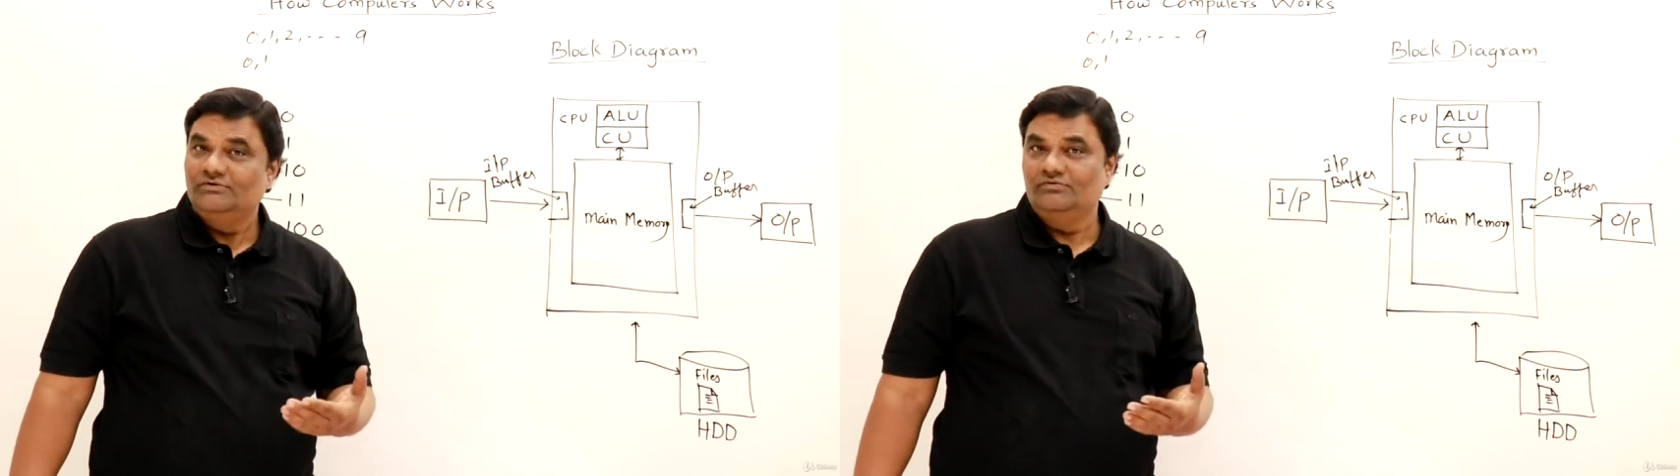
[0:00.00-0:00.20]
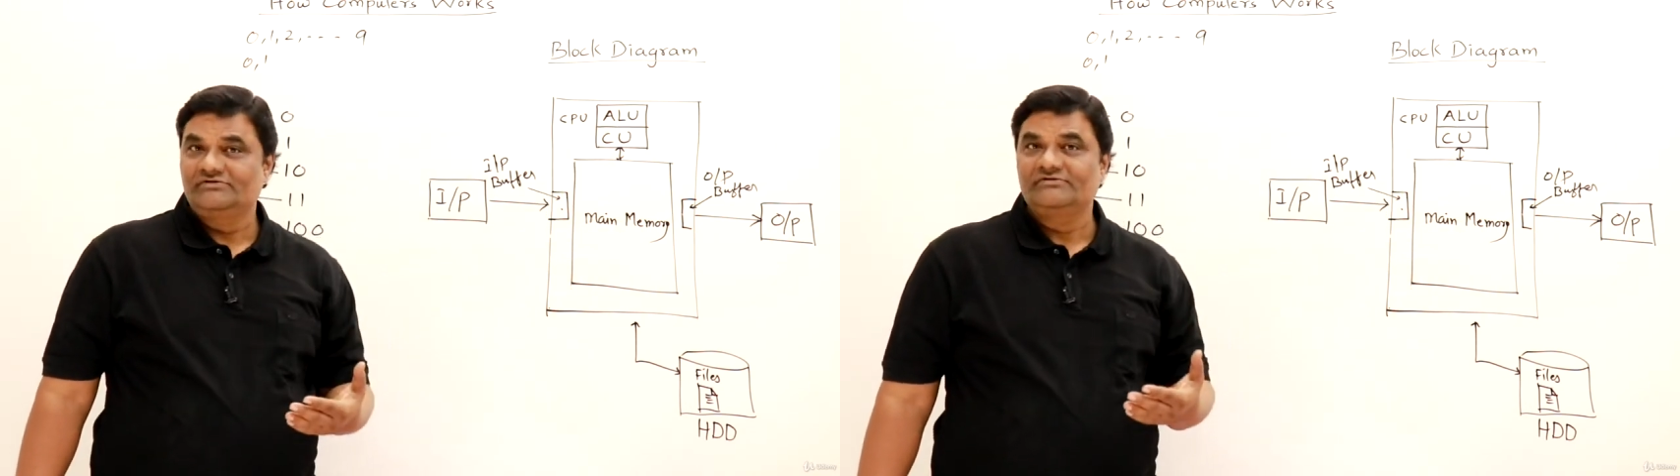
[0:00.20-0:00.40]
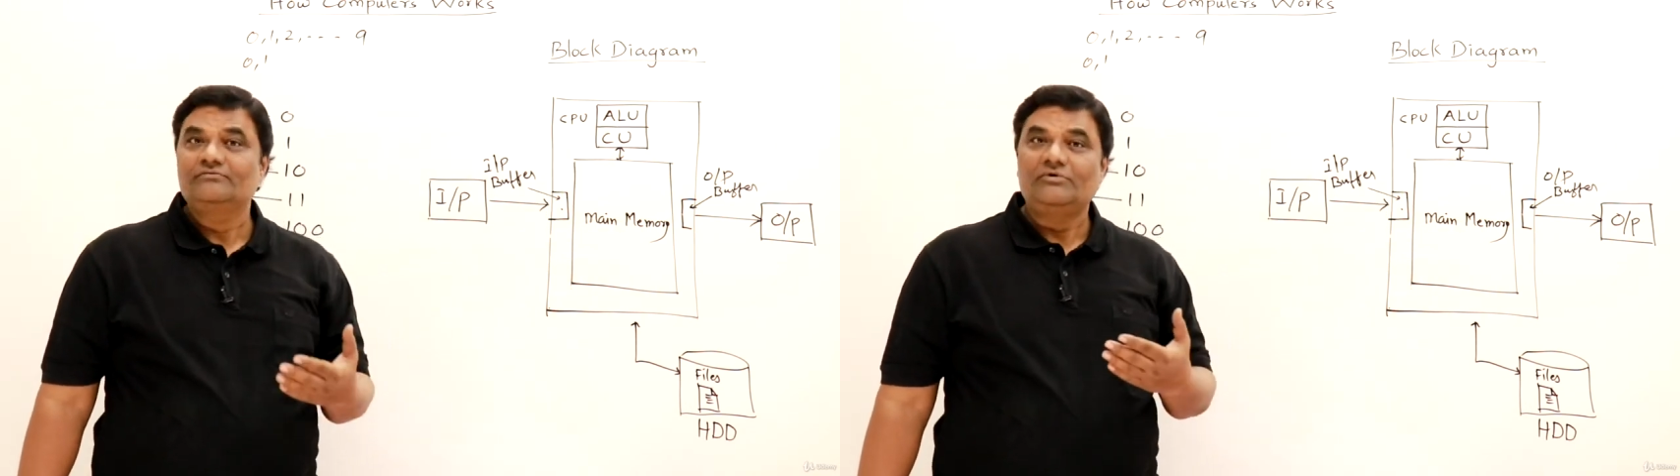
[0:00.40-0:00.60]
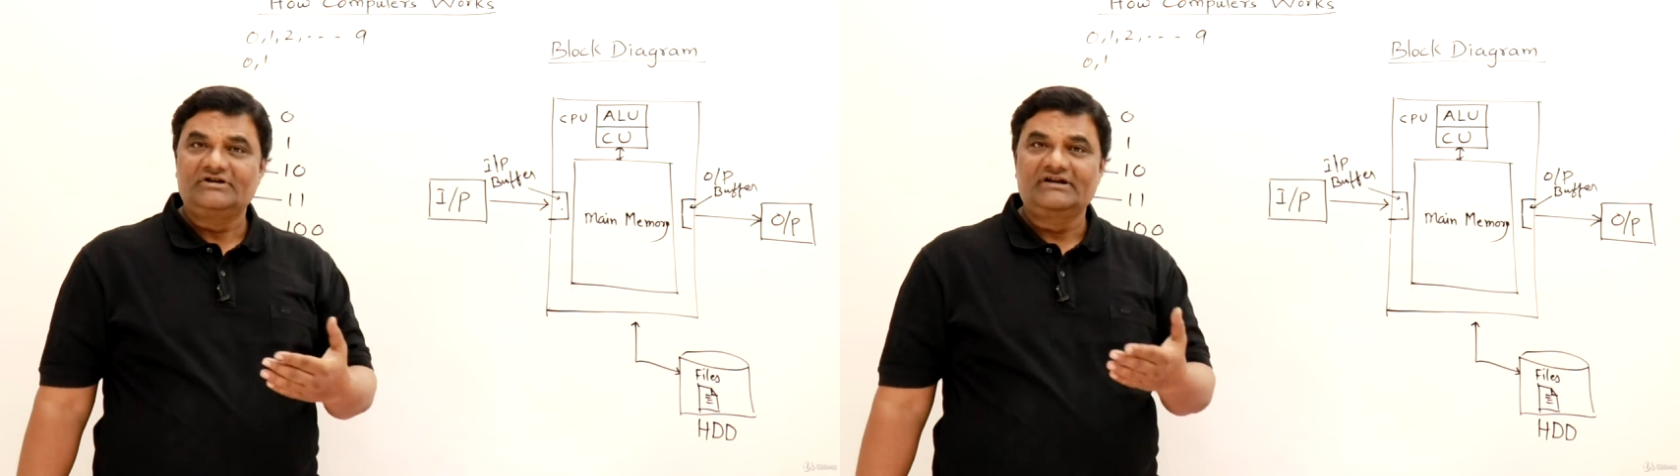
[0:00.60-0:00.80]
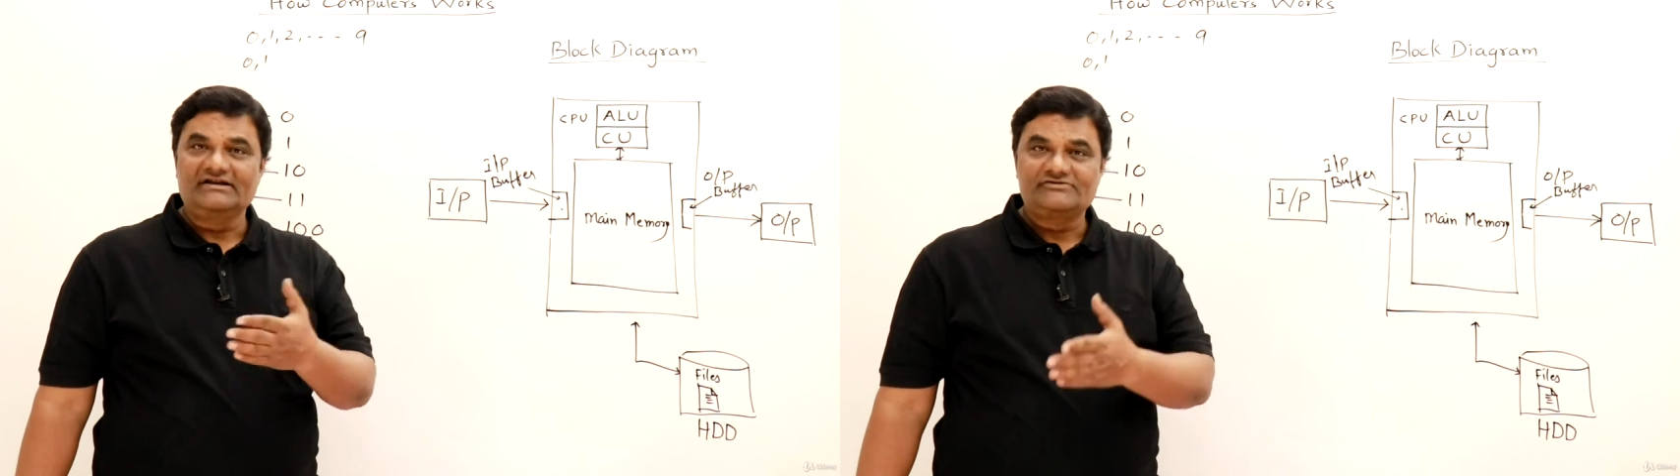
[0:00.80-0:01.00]
knows
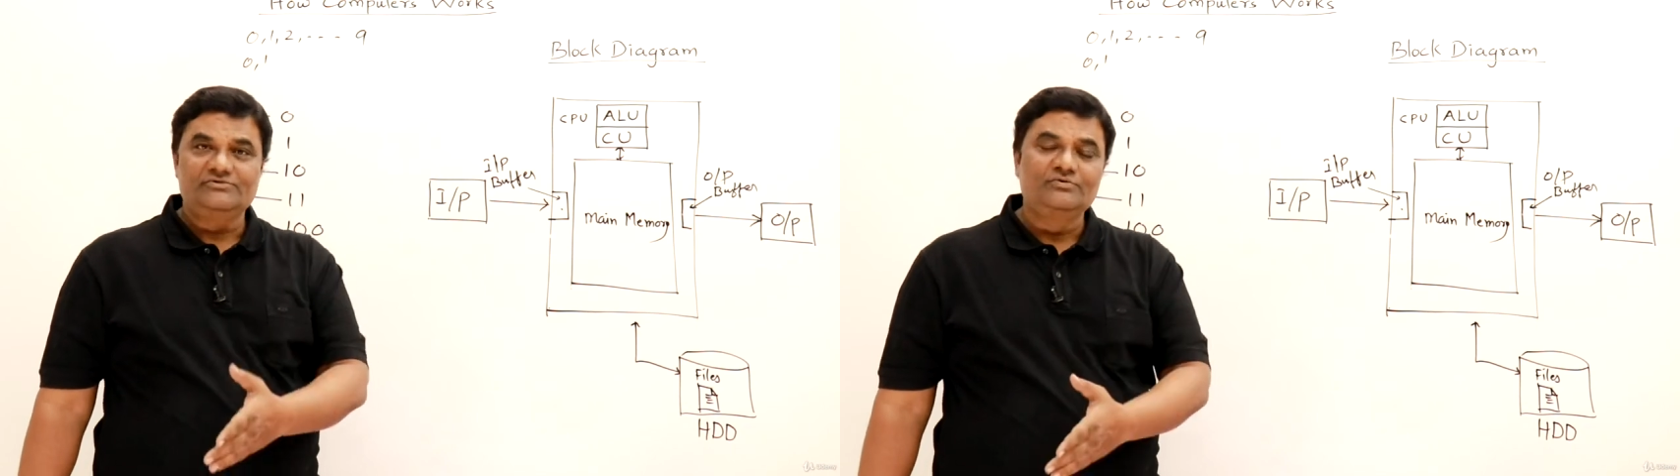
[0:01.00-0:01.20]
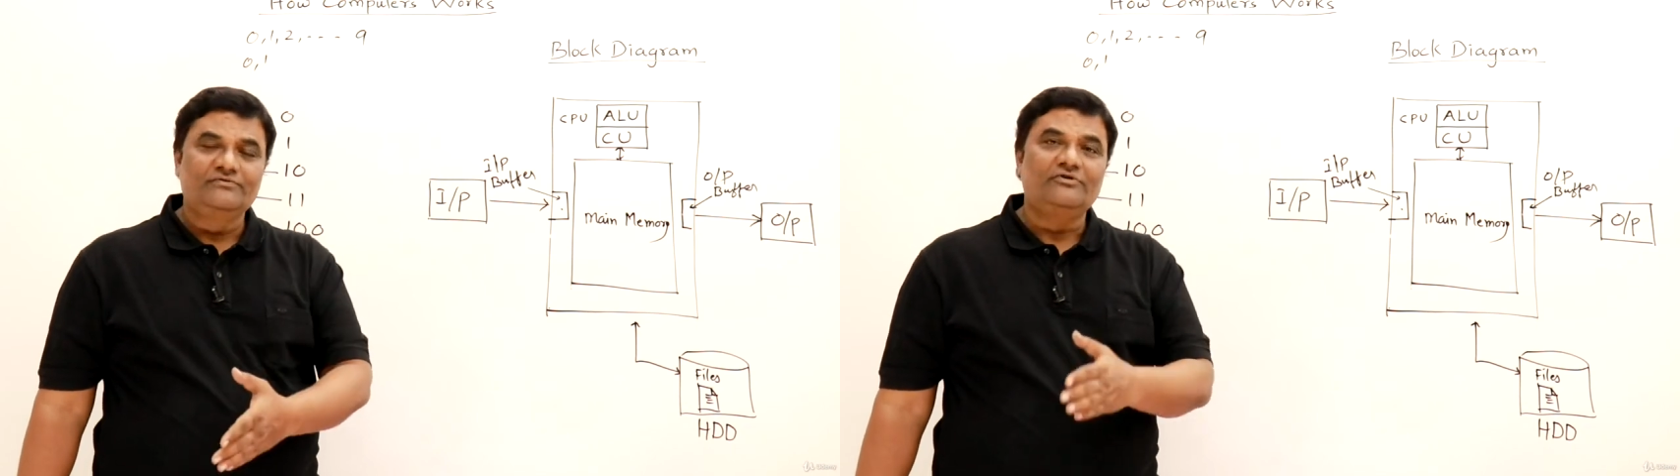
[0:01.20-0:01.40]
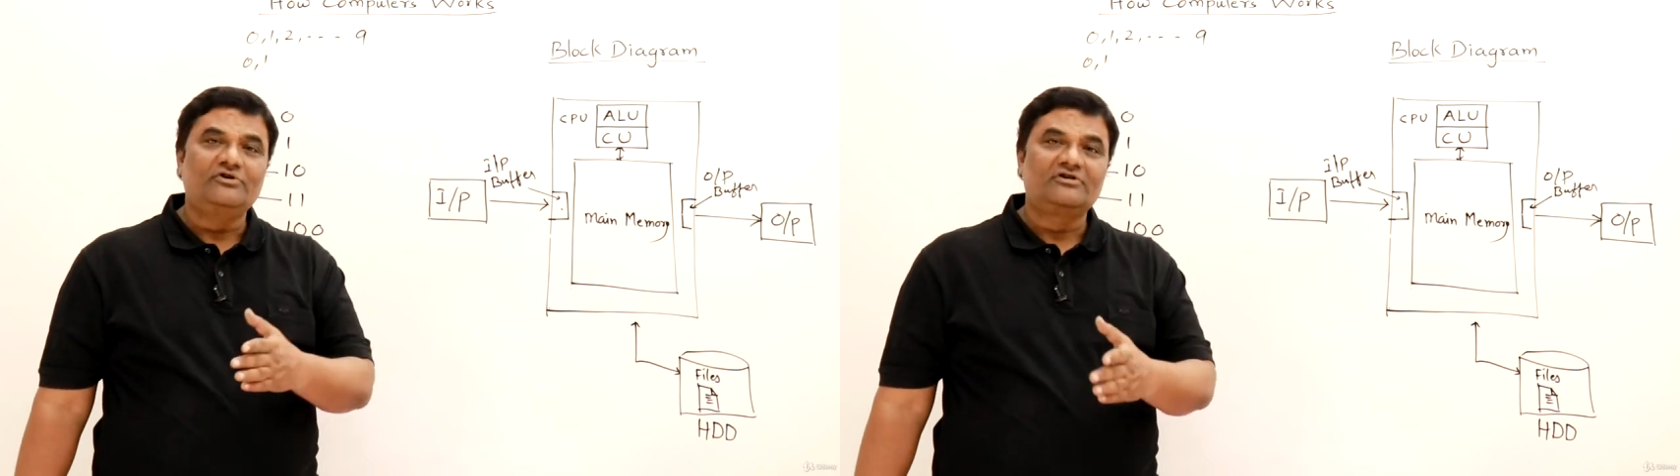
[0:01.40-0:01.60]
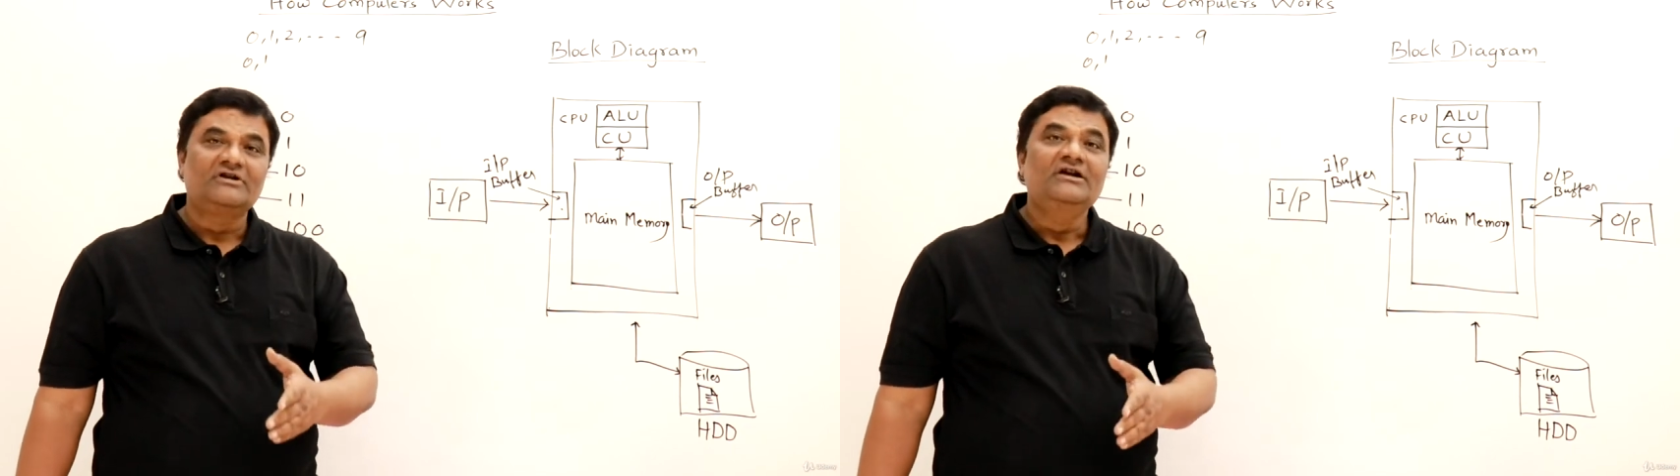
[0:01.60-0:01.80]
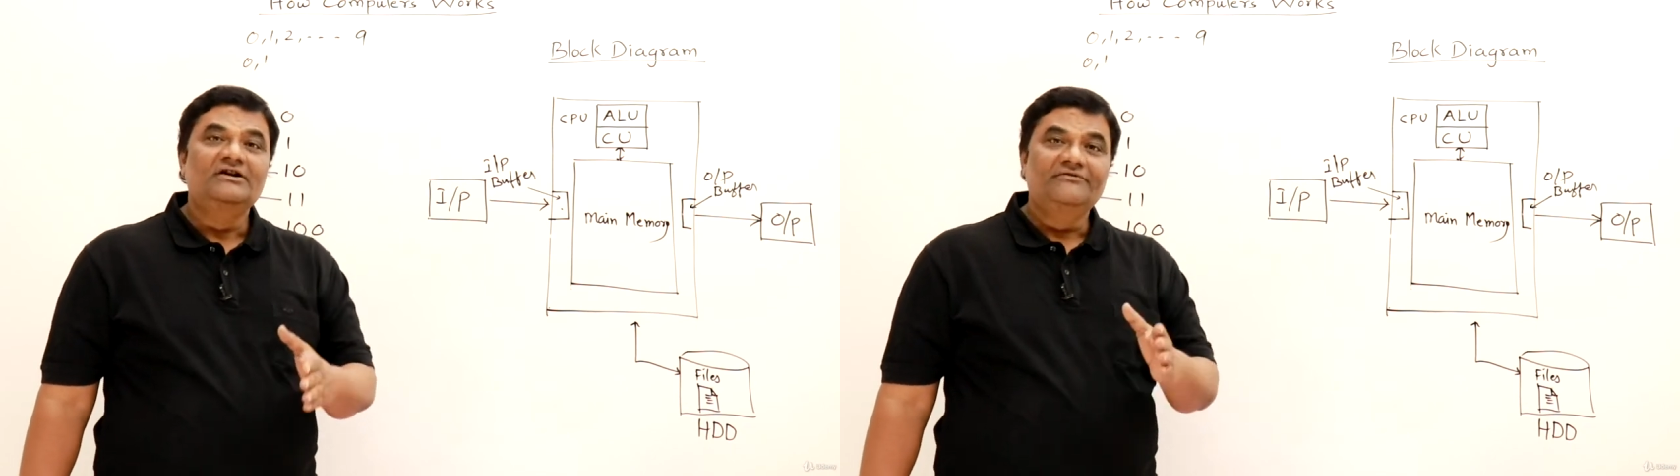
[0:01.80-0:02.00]
what it has to do for